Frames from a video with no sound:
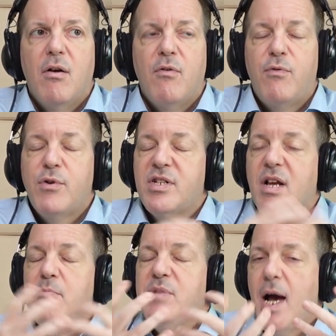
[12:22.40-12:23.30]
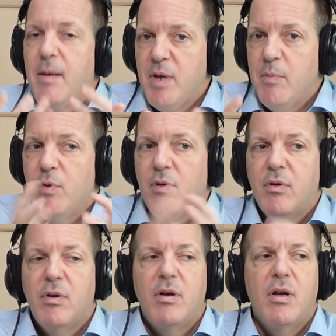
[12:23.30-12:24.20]
for some Thai
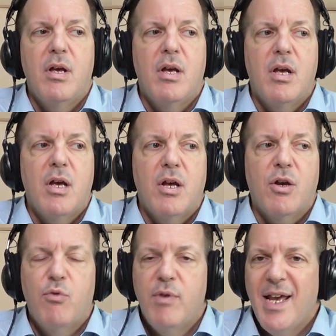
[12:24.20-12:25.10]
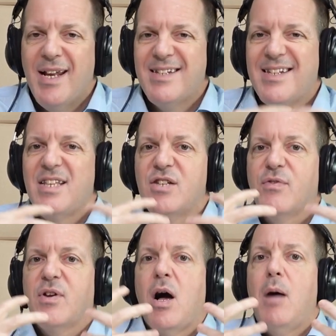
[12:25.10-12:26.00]
people, create a sense
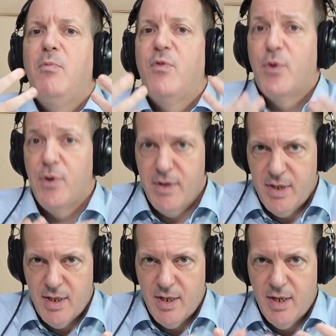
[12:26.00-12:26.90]
of comfort